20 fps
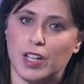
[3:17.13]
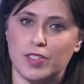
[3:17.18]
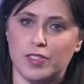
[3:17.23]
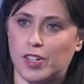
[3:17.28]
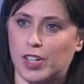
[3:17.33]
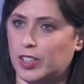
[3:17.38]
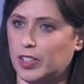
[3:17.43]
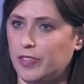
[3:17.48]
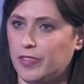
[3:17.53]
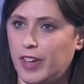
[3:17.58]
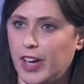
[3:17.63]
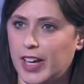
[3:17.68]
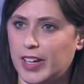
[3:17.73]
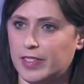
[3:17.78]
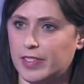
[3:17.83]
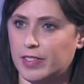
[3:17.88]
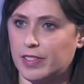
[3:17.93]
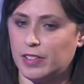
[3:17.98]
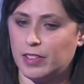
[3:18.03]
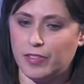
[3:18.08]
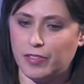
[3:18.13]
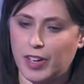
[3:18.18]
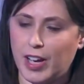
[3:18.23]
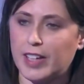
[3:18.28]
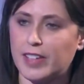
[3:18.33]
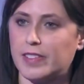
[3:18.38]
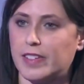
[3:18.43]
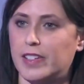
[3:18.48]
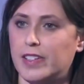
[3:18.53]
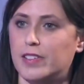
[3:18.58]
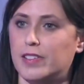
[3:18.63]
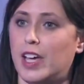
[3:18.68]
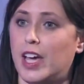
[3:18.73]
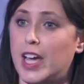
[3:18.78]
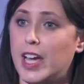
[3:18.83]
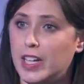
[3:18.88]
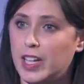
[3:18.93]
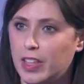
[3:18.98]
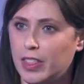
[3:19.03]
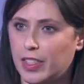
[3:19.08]
So let's check the facts. The fact is
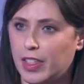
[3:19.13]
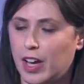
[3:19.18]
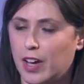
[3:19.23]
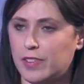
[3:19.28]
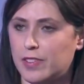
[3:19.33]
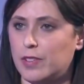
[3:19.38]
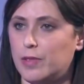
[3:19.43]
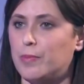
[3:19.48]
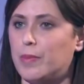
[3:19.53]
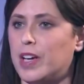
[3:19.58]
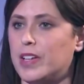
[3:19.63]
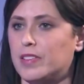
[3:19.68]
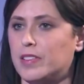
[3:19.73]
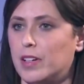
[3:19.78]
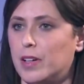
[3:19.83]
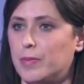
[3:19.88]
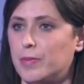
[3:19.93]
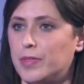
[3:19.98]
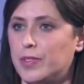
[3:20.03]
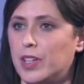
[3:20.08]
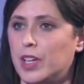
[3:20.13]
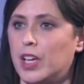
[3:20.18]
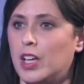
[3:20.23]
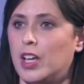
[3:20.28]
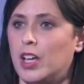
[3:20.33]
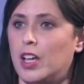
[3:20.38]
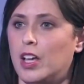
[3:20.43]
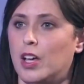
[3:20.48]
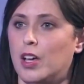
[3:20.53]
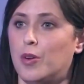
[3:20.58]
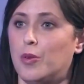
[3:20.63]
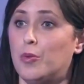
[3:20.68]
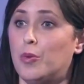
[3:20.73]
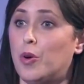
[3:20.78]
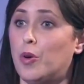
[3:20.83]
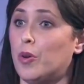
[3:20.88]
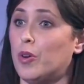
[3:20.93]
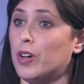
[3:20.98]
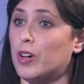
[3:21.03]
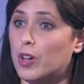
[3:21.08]
80,000 Muslims
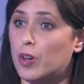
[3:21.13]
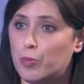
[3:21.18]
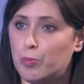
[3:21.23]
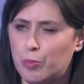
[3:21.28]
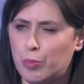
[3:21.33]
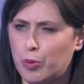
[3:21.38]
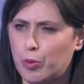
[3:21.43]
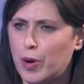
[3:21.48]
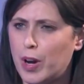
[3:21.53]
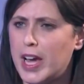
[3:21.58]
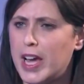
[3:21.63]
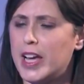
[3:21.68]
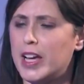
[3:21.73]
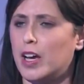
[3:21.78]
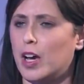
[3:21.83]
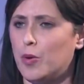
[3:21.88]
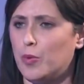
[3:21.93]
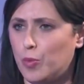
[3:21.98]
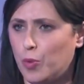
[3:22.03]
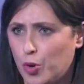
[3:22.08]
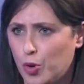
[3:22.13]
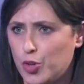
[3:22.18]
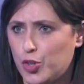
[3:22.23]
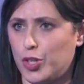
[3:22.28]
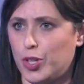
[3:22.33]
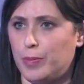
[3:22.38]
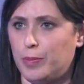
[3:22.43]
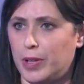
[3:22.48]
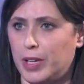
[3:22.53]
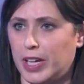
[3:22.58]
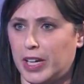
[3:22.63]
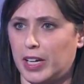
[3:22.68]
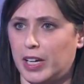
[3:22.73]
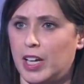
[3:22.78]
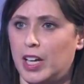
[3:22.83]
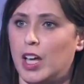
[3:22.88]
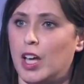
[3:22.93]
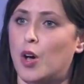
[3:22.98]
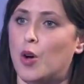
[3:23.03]
were praying and worshipping,